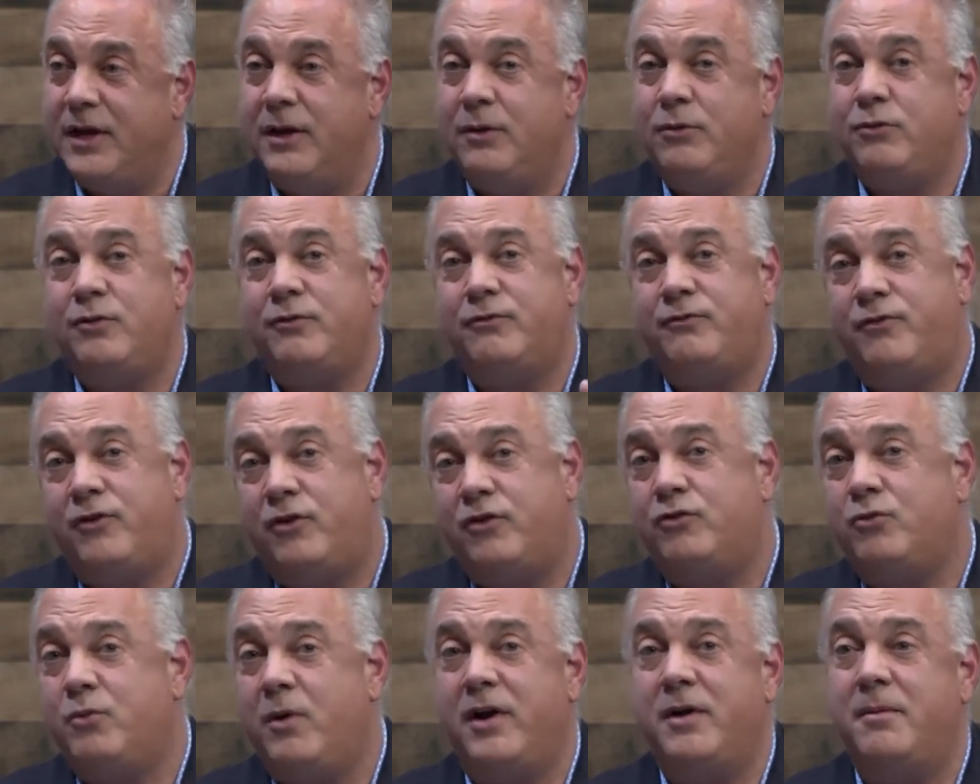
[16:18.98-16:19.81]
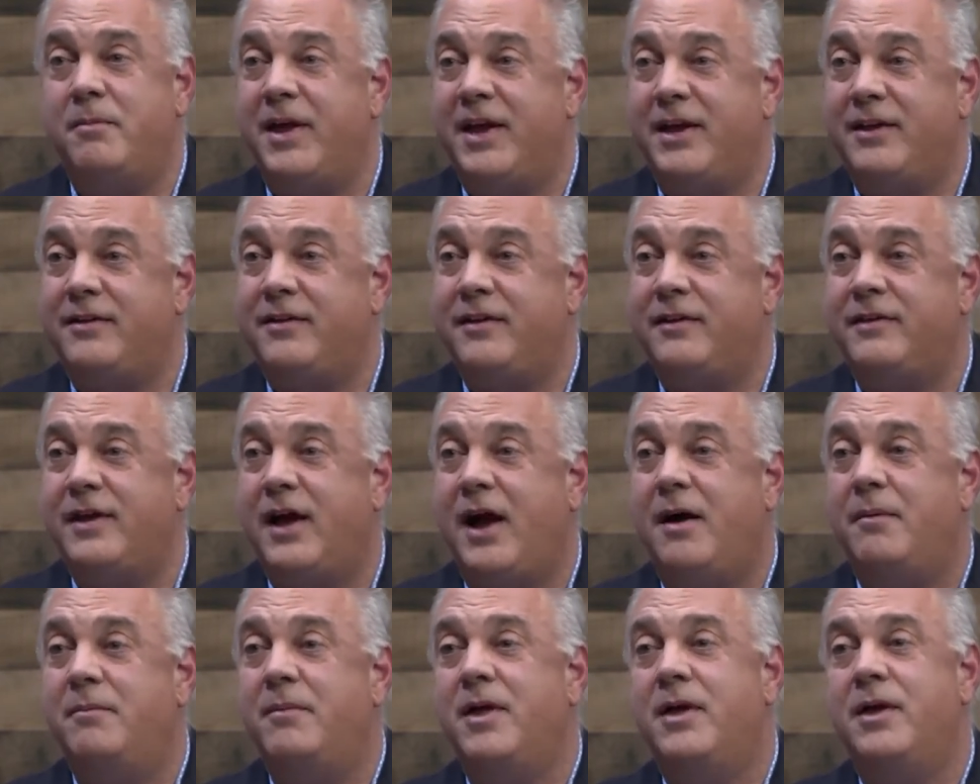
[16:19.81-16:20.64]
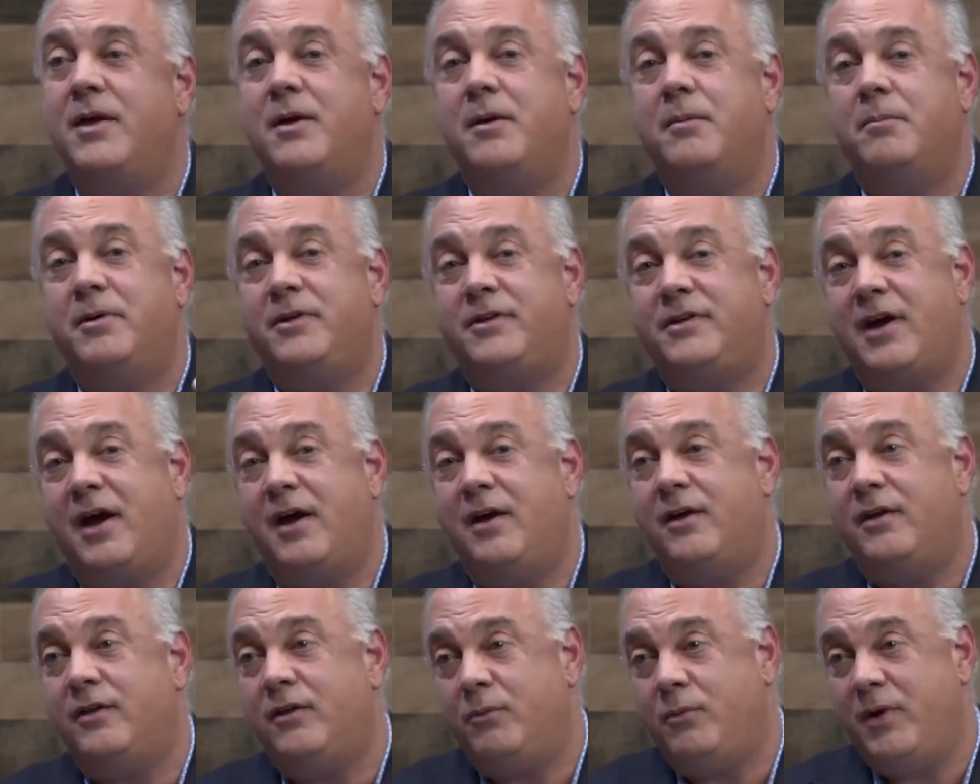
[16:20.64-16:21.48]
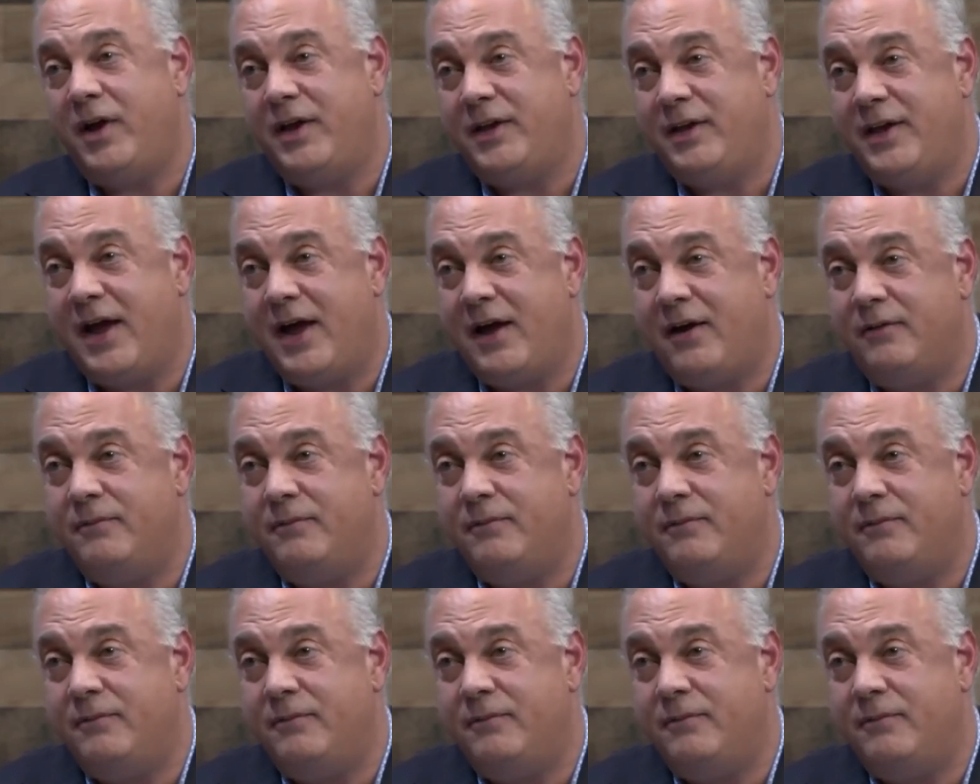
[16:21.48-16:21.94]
He was the first one to make it to the top, but died on the way down.